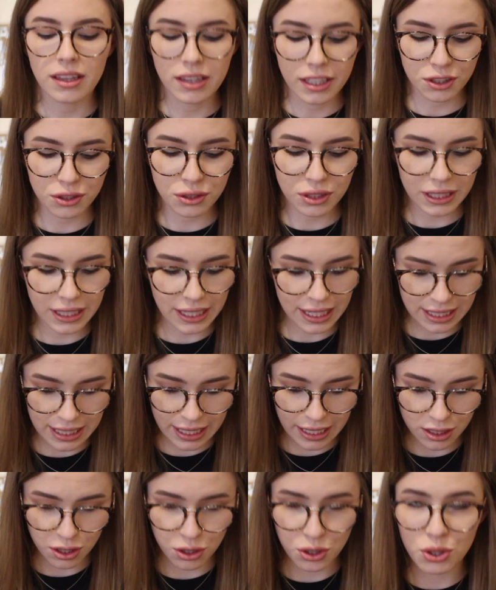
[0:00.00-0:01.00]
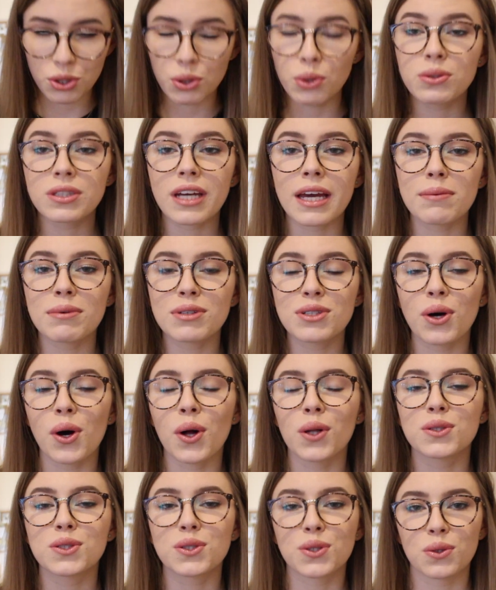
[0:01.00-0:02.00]
Literally, it takes no time at
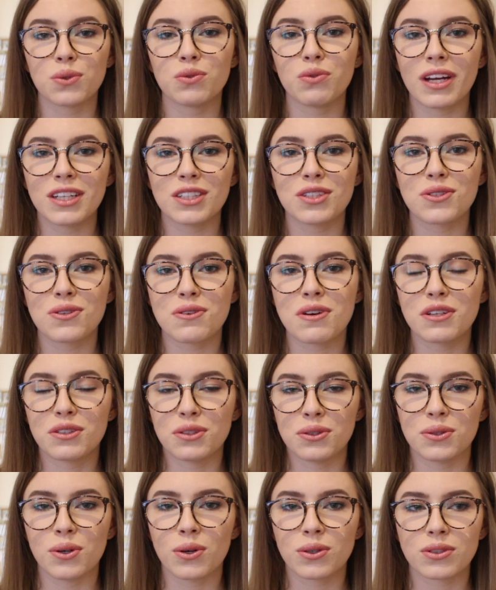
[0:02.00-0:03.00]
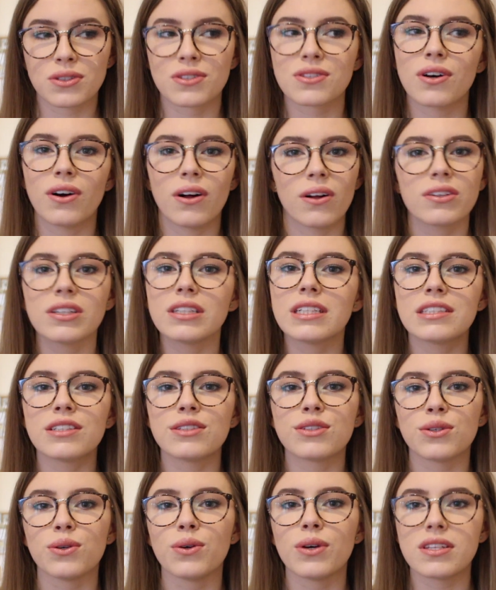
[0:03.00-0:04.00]
all to go and register at a new doctor's. All you need to
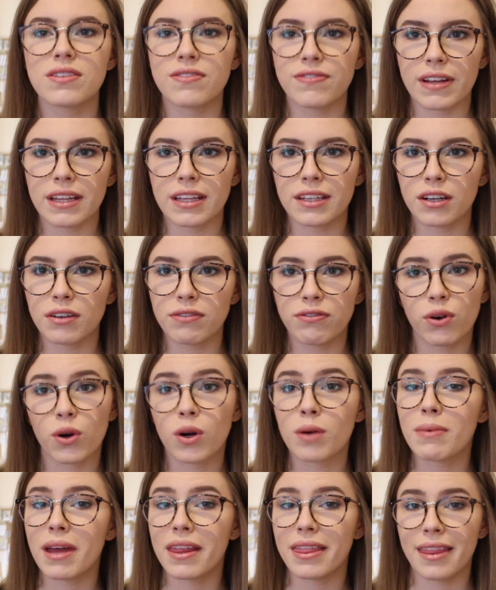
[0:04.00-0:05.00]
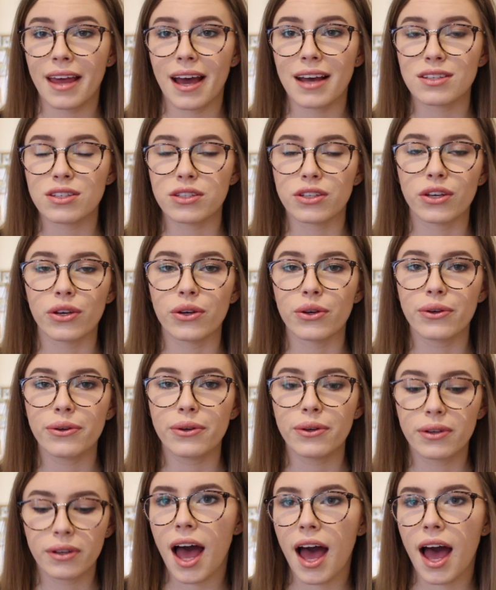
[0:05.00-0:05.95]
do is fill in a form and that's you.